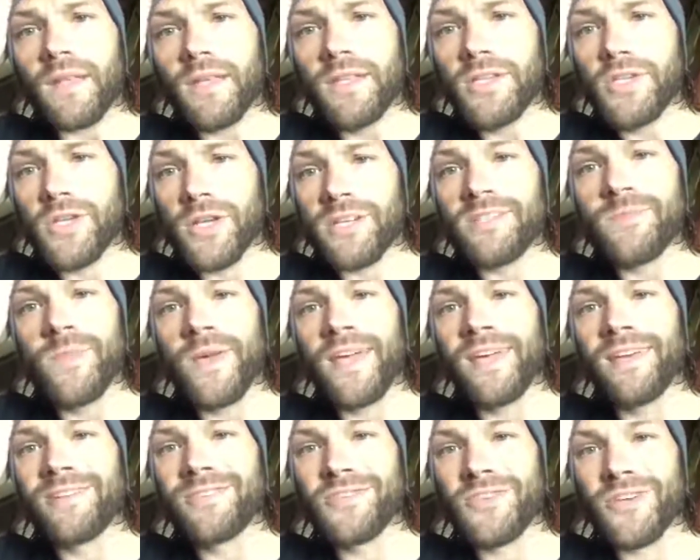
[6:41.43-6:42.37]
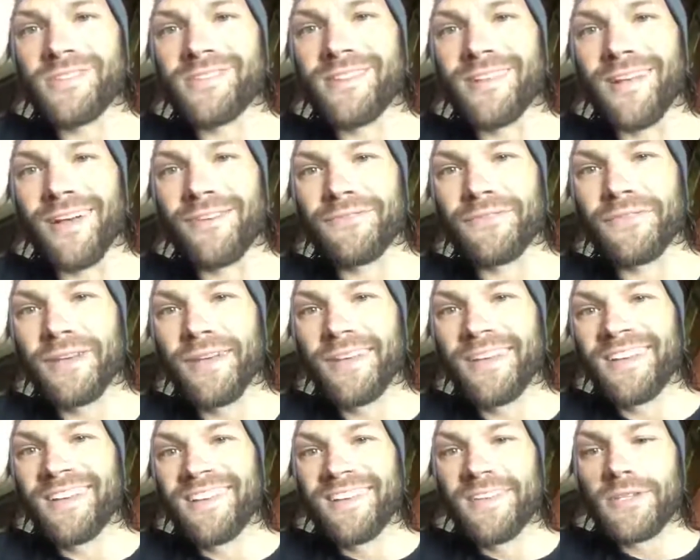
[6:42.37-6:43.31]
just me is just enough.
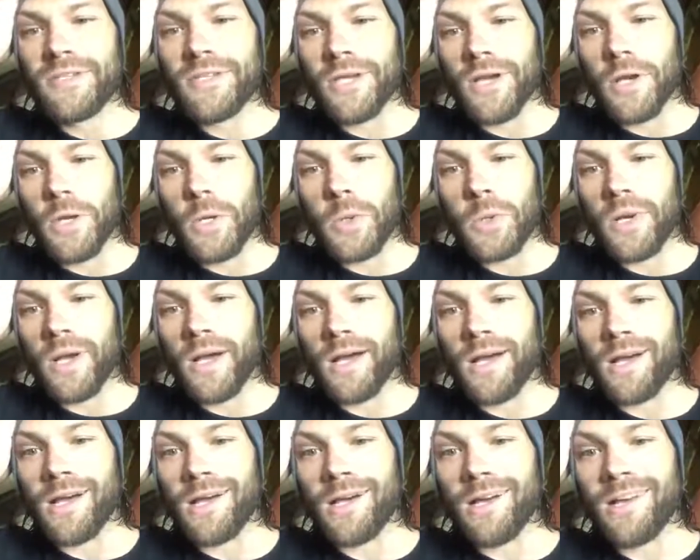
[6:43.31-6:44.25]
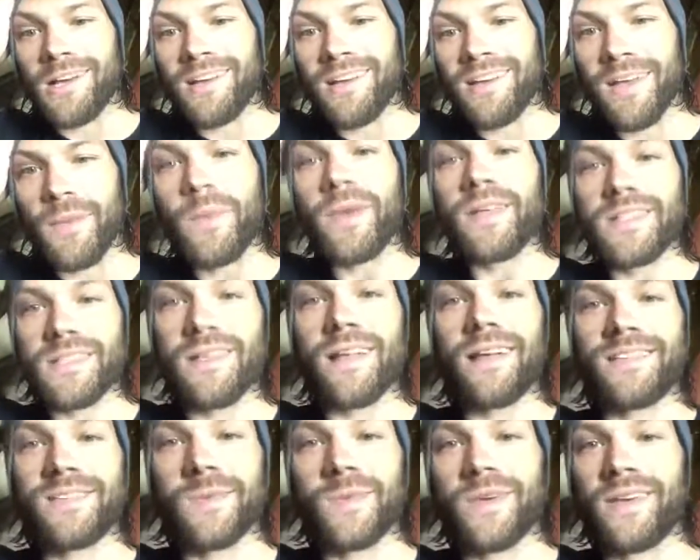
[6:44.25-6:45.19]
So it means a
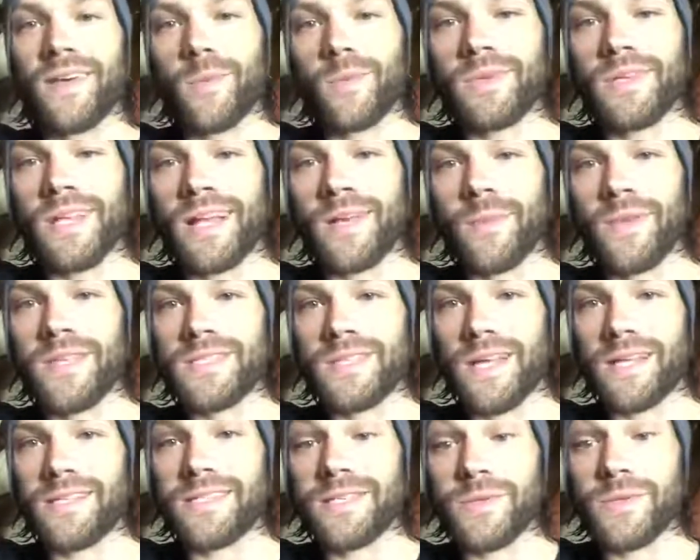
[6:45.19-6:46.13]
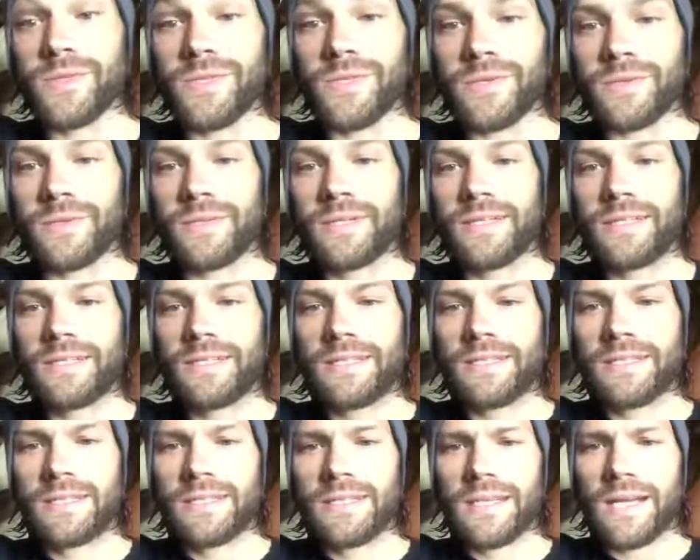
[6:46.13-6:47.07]
lot to me. I'm glad it means a lot to you too.
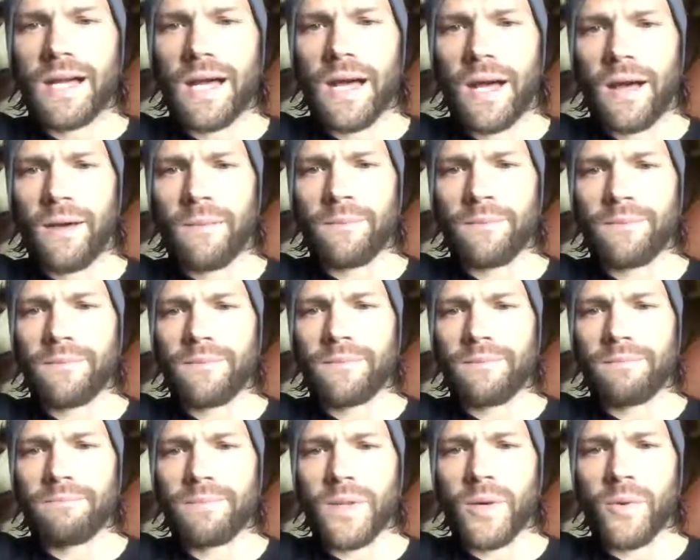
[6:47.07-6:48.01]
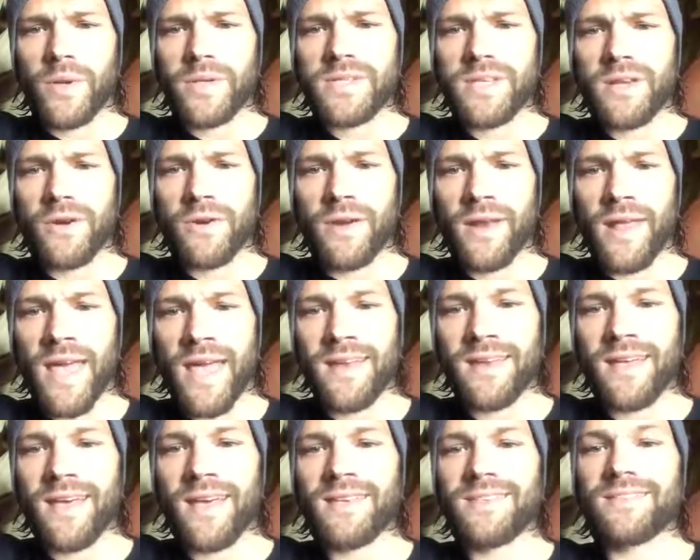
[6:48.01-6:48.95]
Marissa
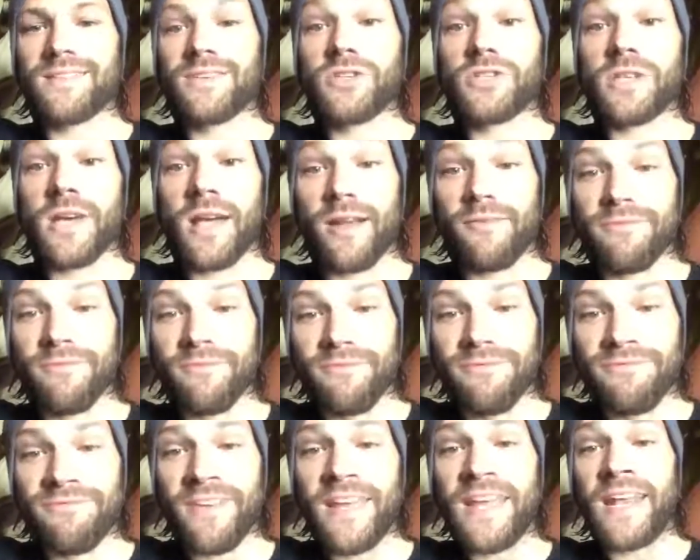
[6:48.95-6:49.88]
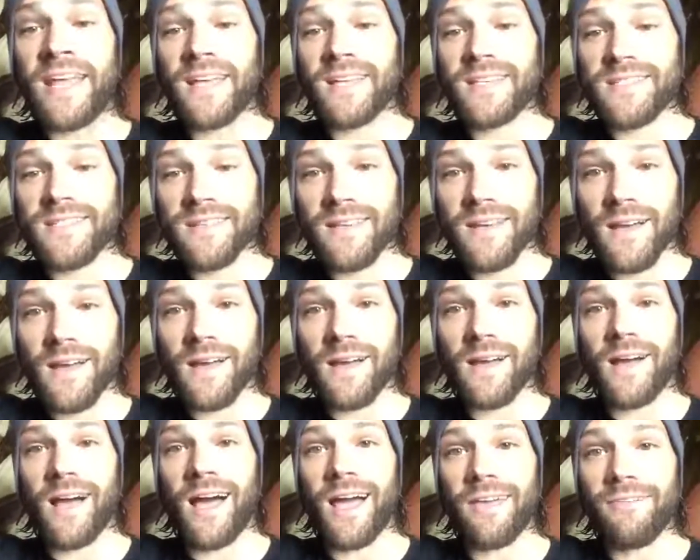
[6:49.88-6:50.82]
Hernandez, shout out from Phoenix.
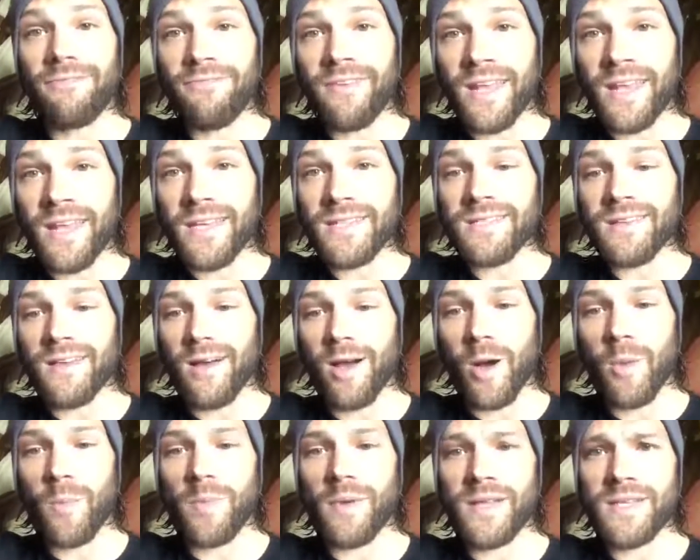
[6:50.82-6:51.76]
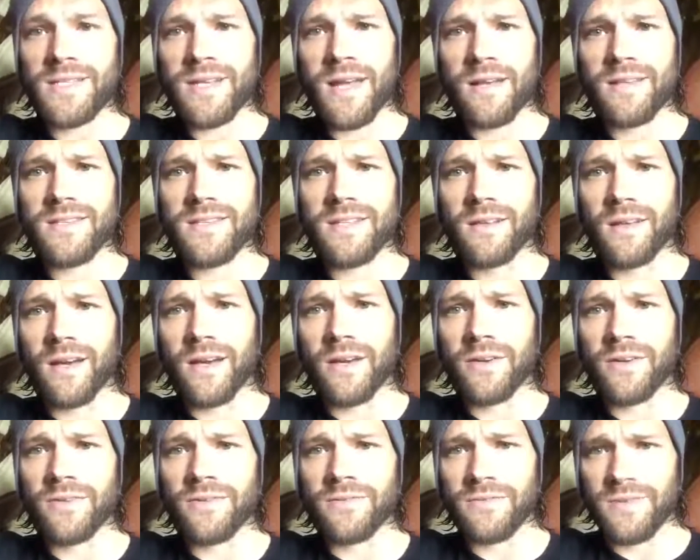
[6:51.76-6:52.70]
Hi Phoenix, I hope it's not still
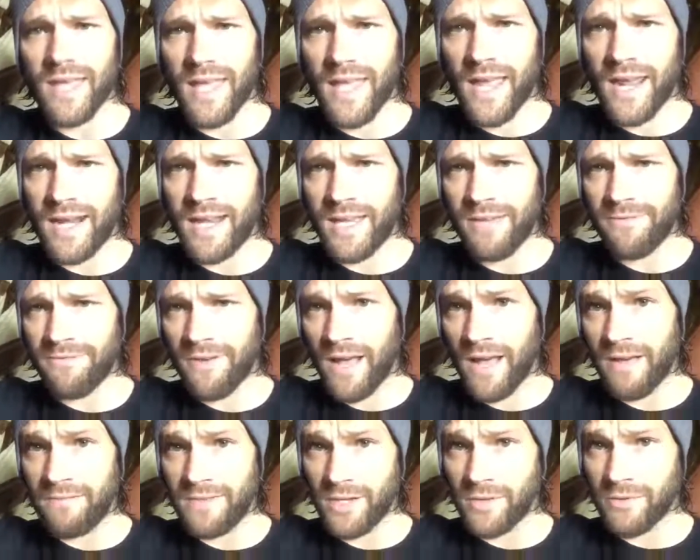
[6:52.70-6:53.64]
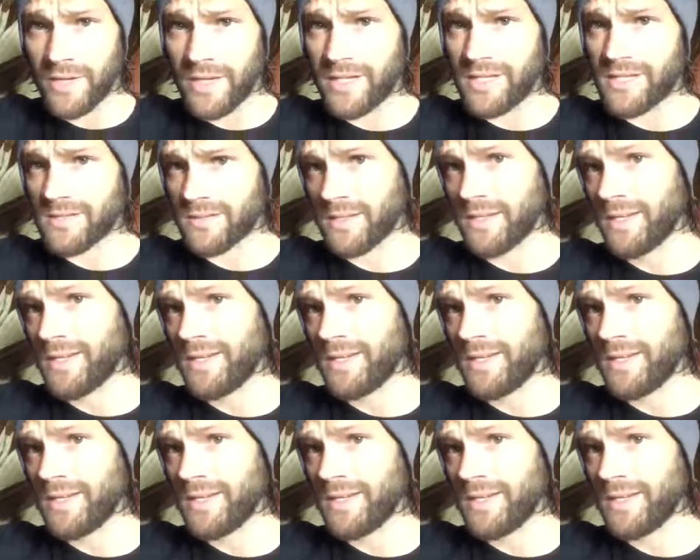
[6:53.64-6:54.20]
185 degrees